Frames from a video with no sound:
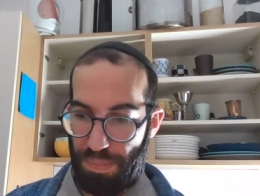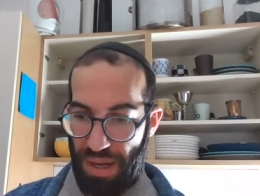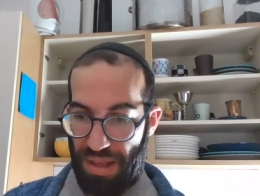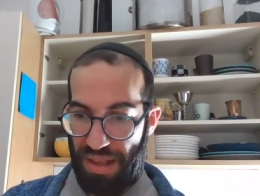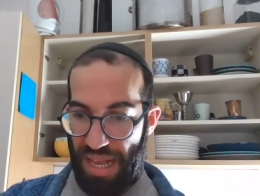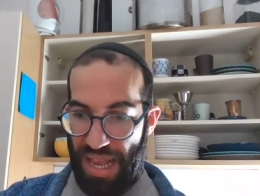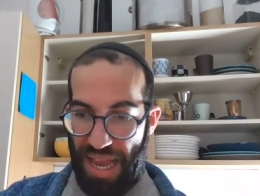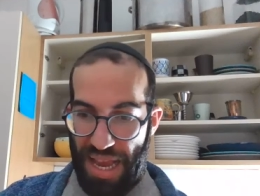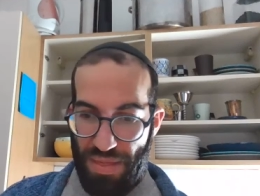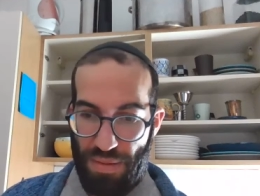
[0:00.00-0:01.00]
But
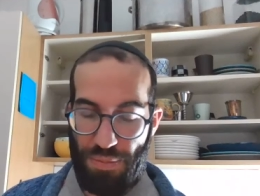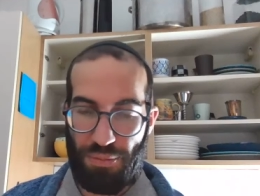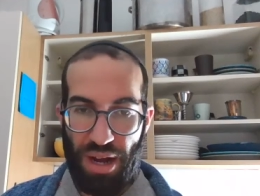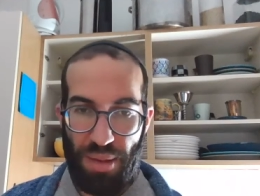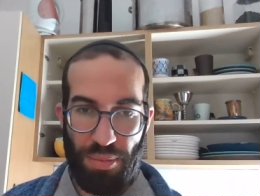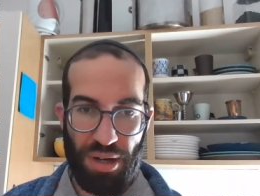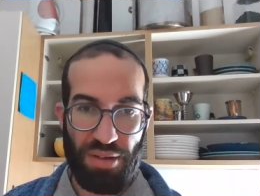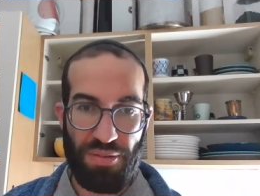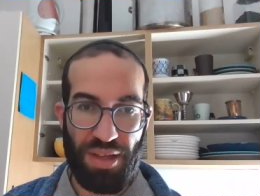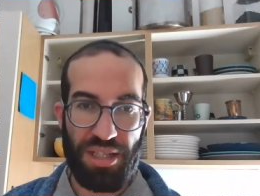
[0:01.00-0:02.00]
in the
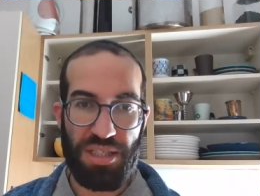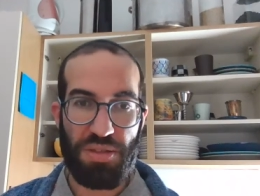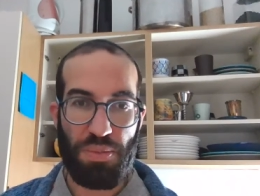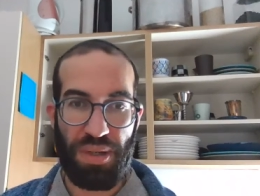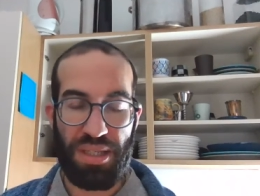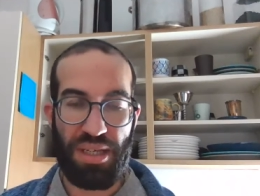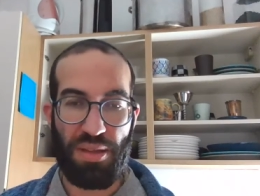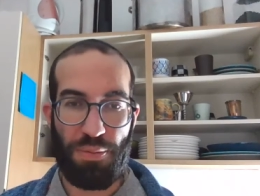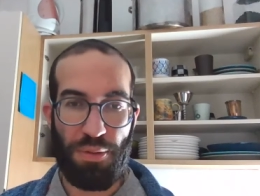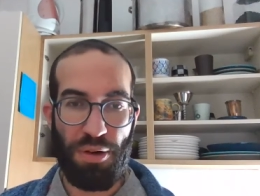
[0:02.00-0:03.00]
framework of this, we see
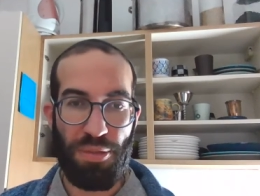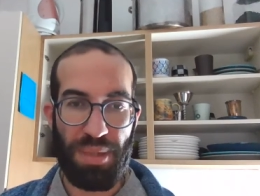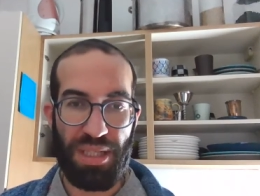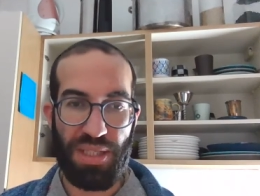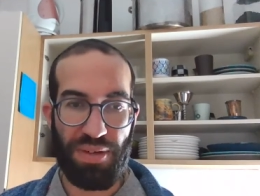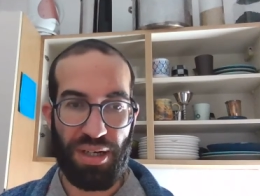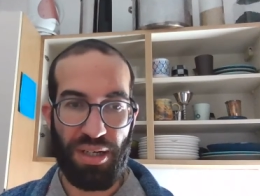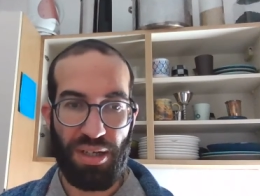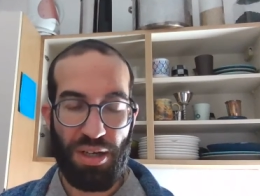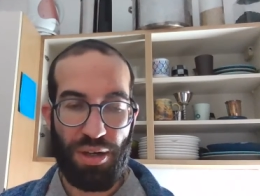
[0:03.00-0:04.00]
the fourth
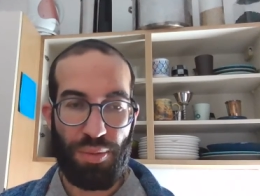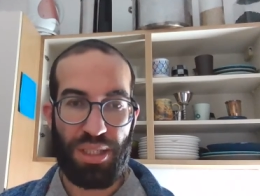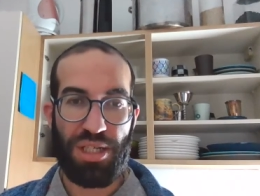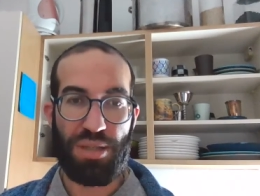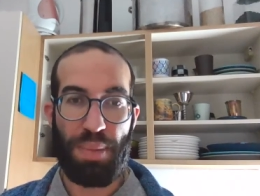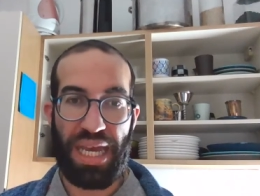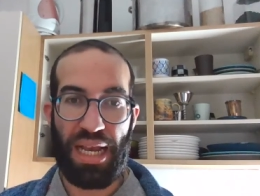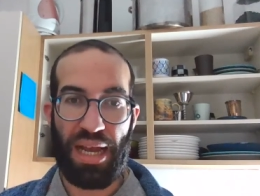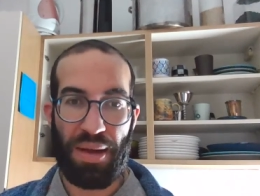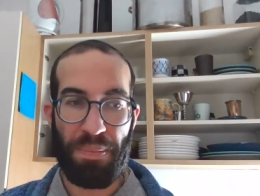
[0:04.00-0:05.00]
mitzvah, which is
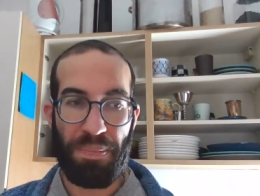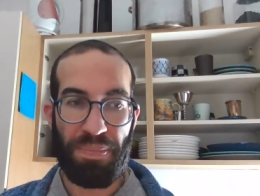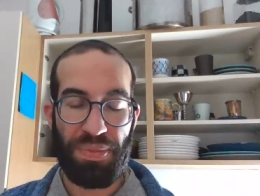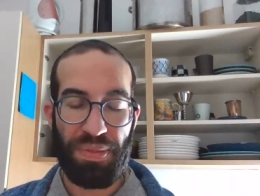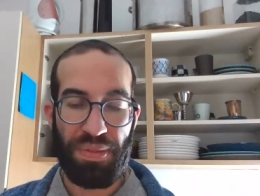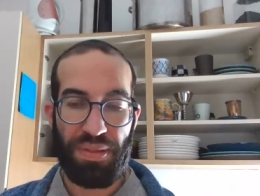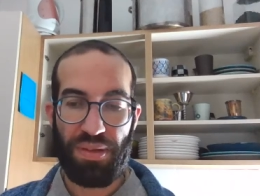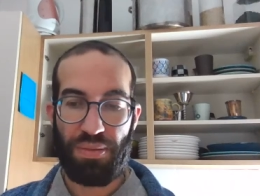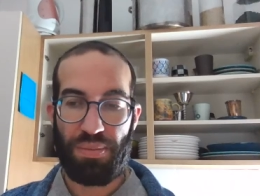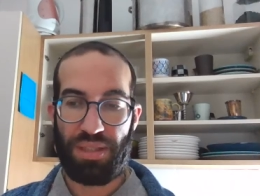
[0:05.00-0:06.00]
Megillah,
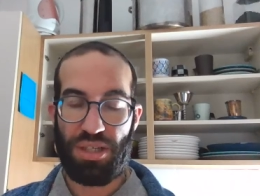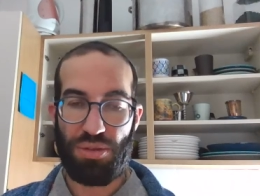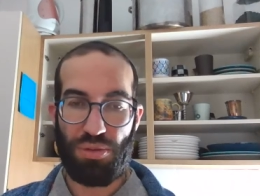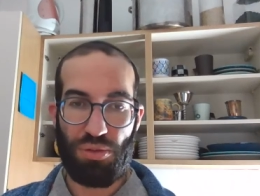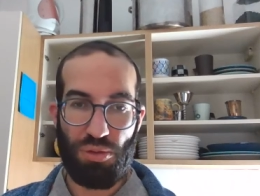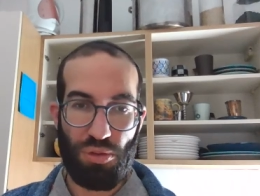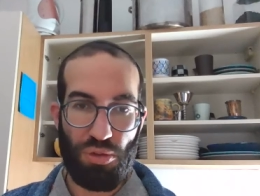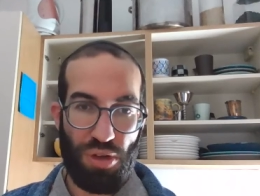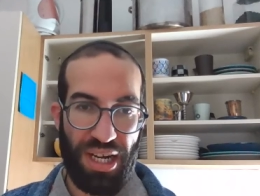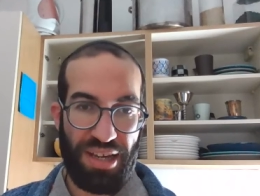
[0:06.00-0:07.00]
which is
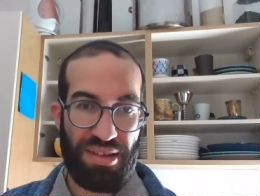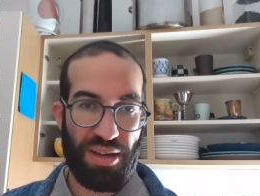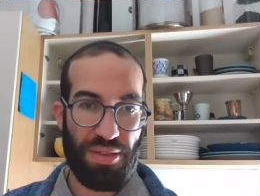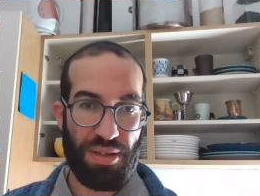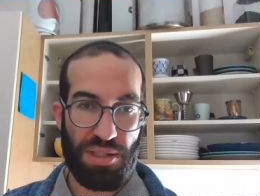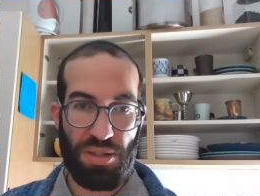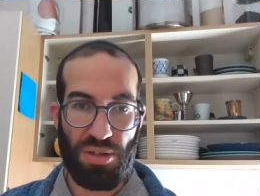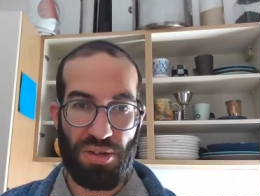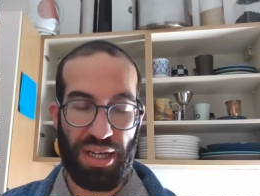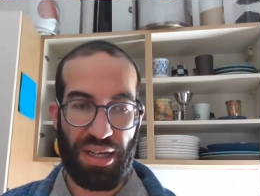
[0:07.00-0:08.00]
reading the
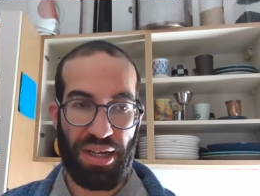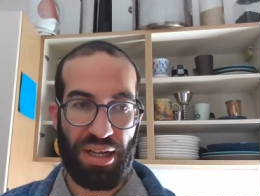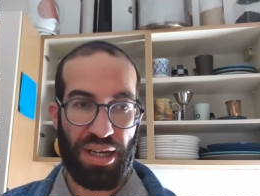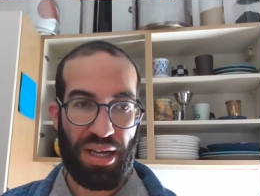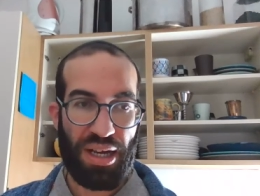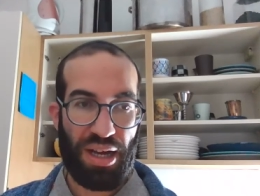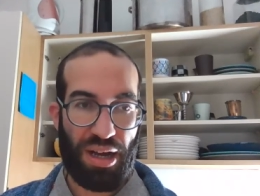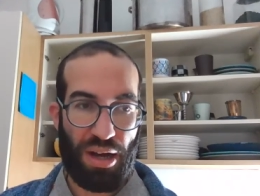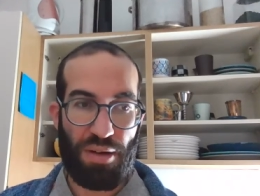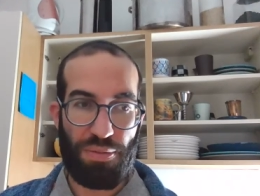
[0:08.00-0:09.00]
story
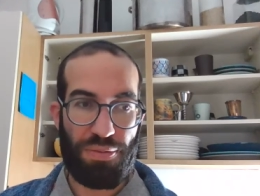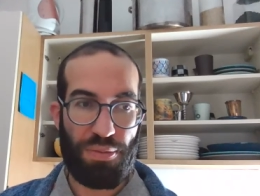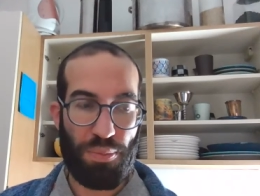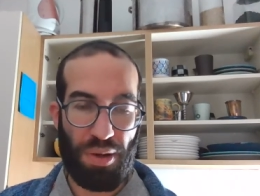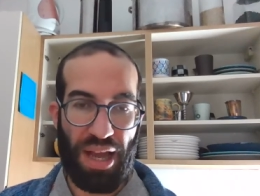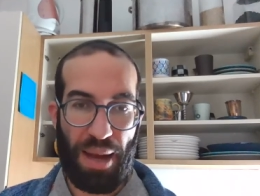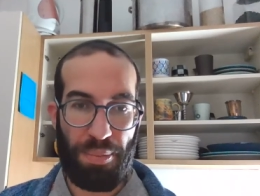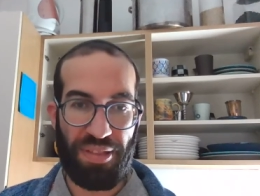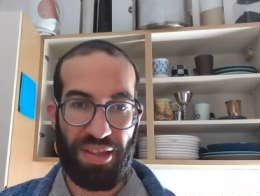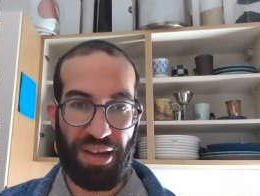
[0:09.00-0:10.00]
of what
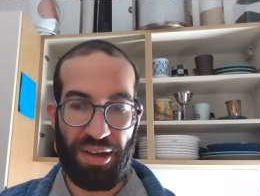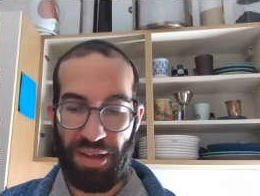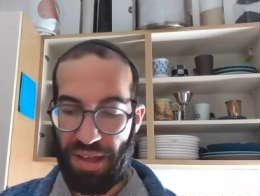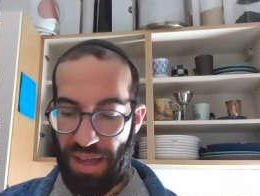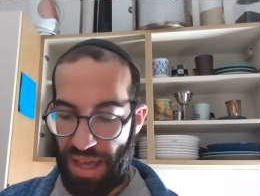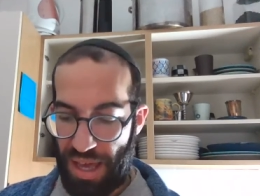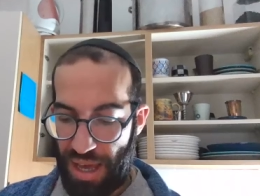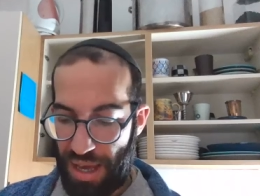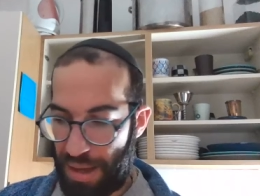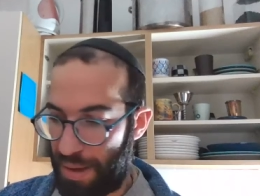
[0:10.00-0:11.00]
happened there.
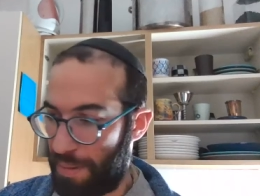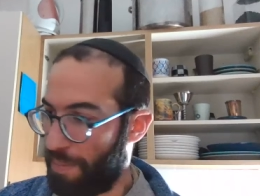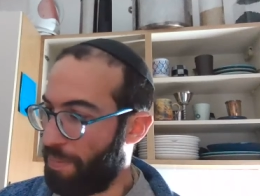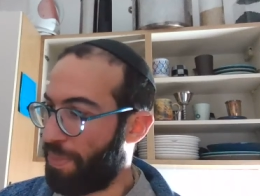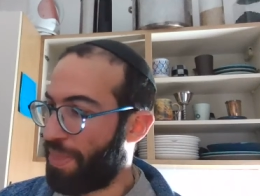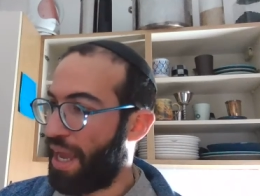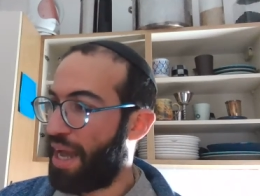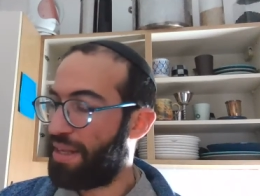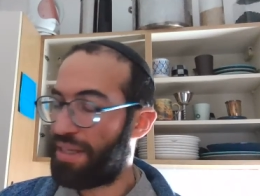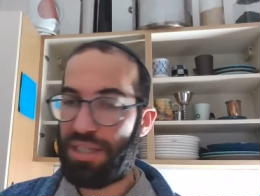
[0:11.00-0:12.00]
Um,
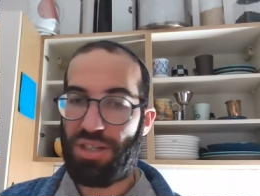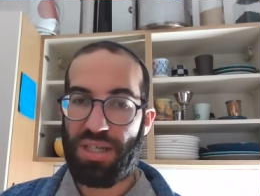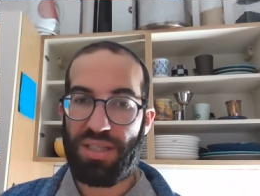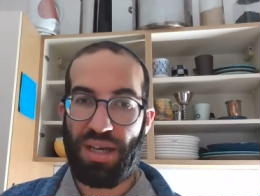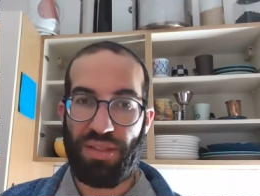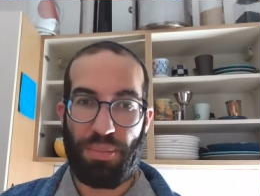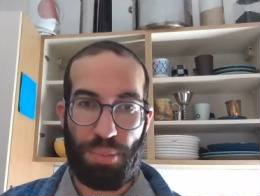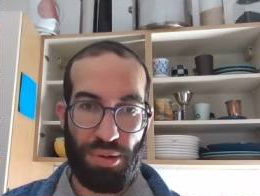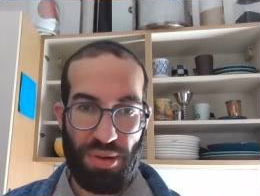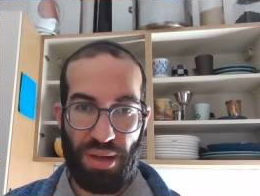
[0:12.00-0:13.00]
and it's interesting
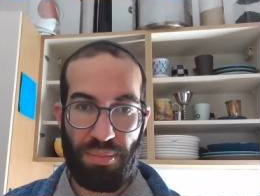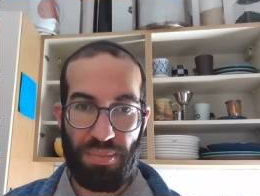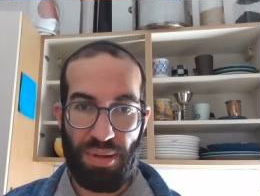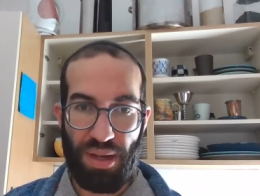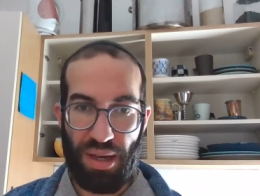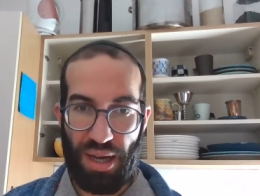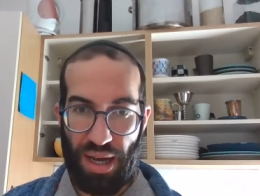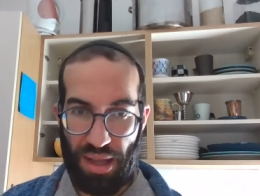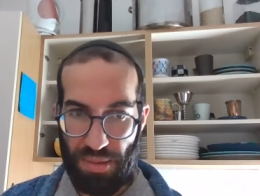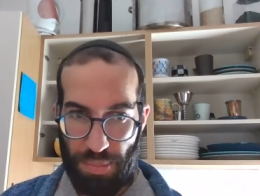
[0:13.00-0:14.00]
that Purim
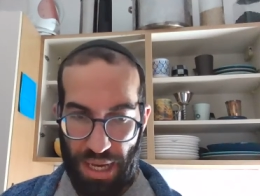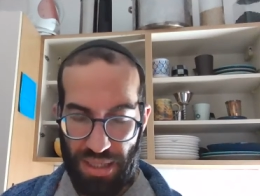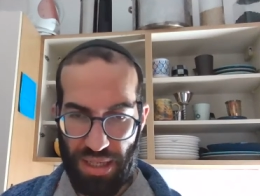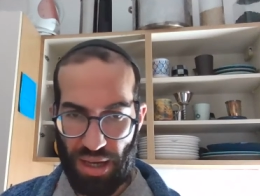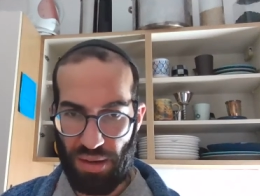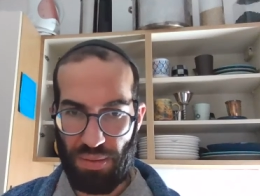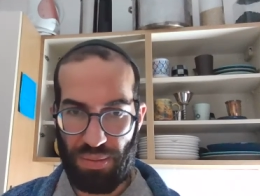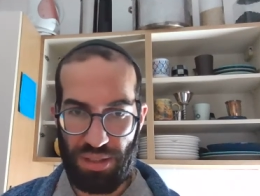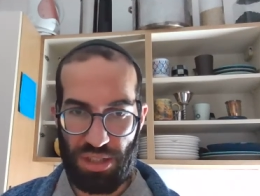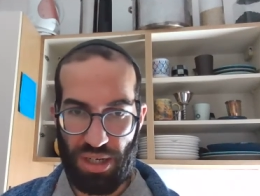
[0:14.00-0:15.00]
and Pesach,
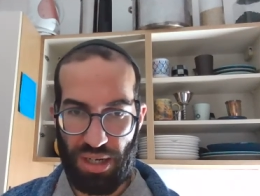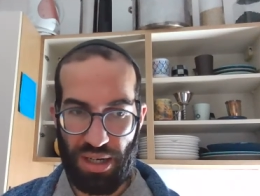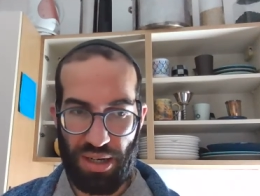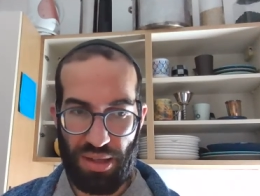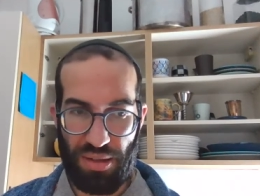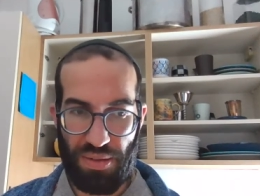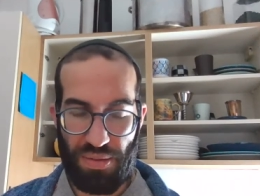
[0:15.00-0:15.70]
which are